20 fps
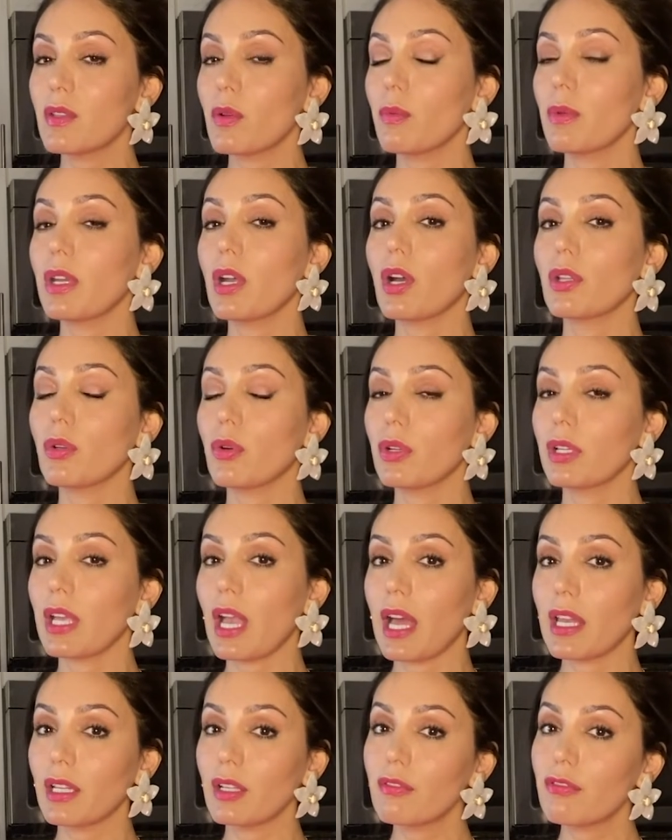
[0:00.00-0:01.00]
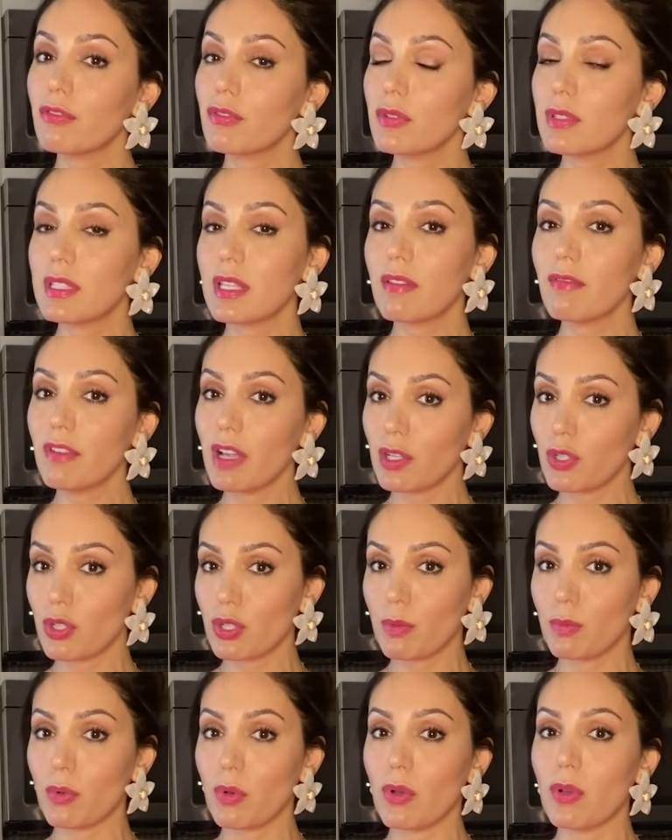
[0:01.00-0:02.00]
So we got organic fruits and
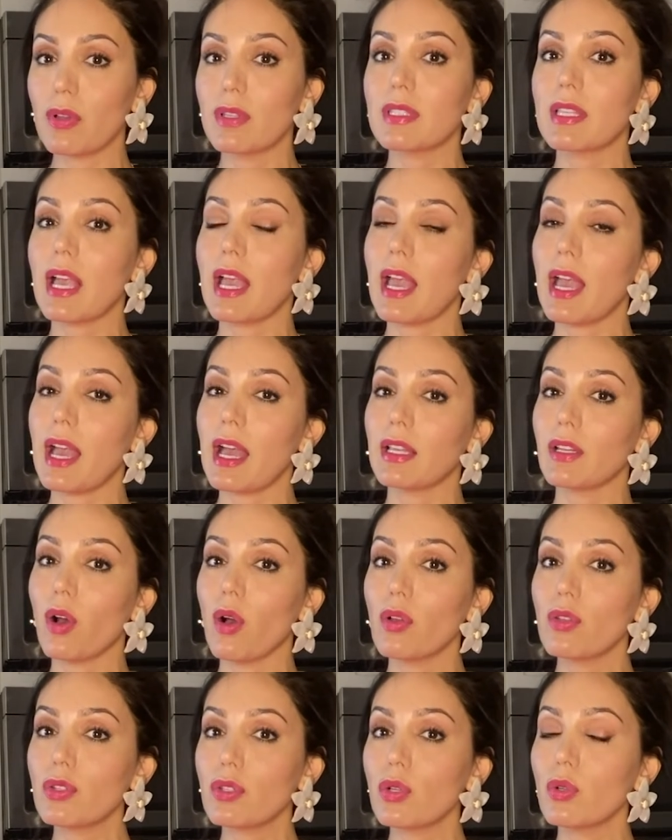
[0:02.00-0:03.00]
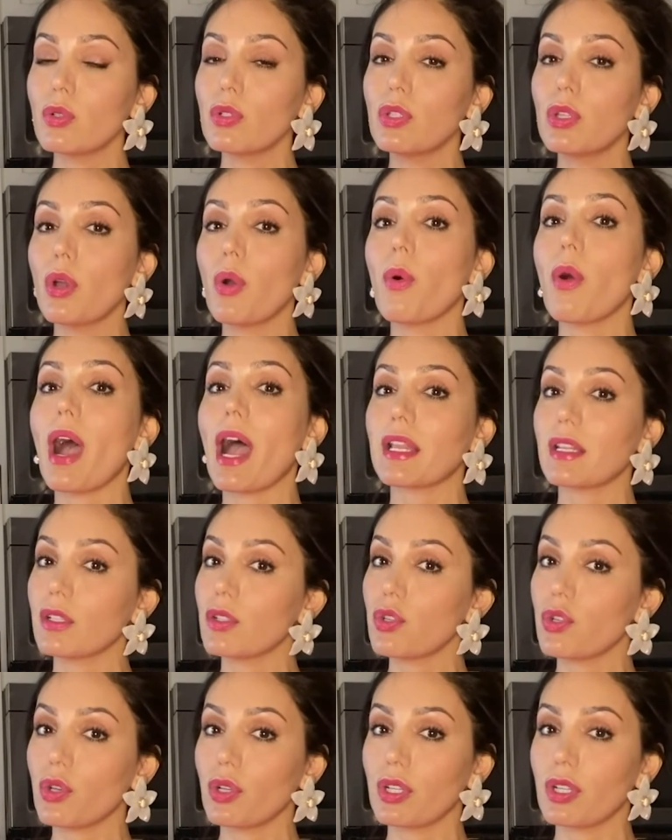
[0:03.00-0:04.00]
vegetables, and also no
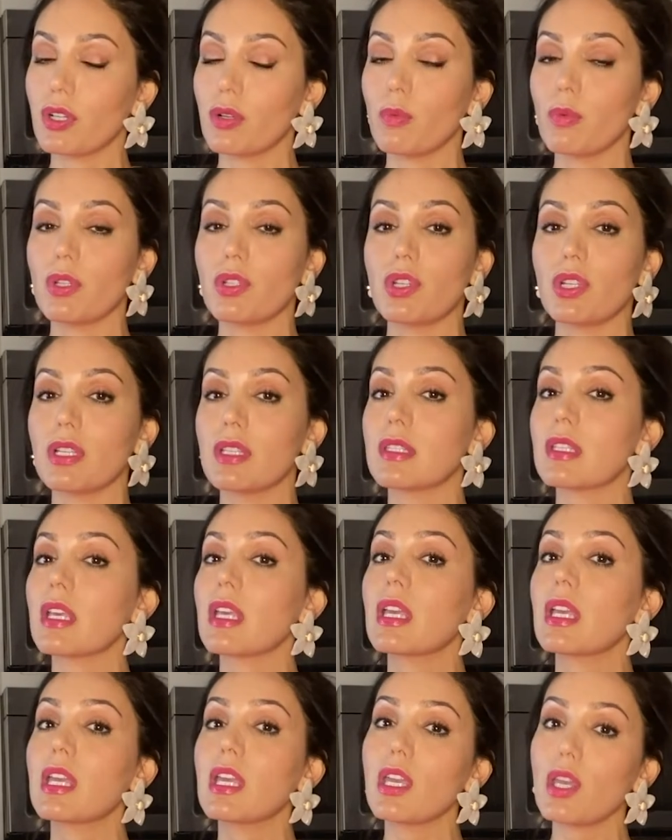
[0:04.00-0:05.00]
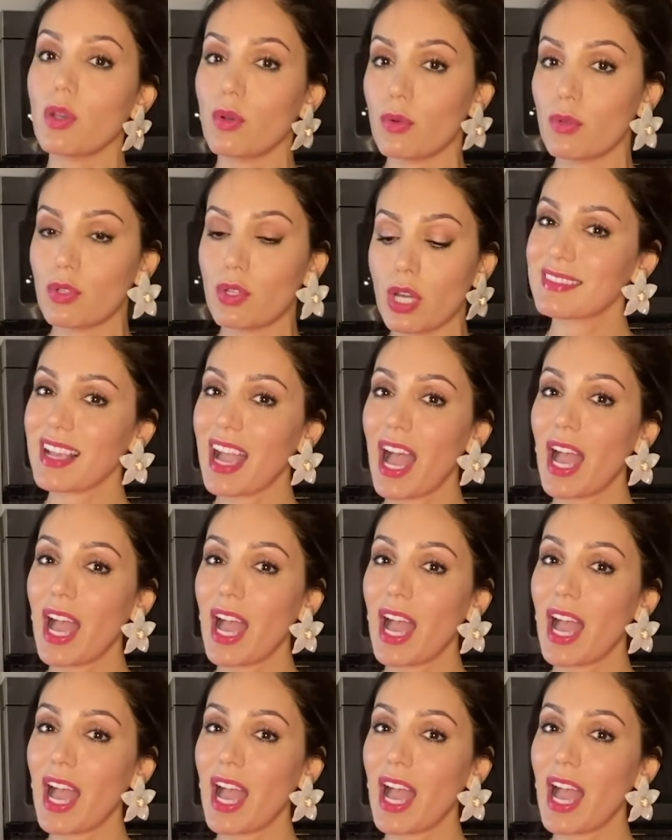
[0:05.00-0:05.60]
added sugar, which is huge.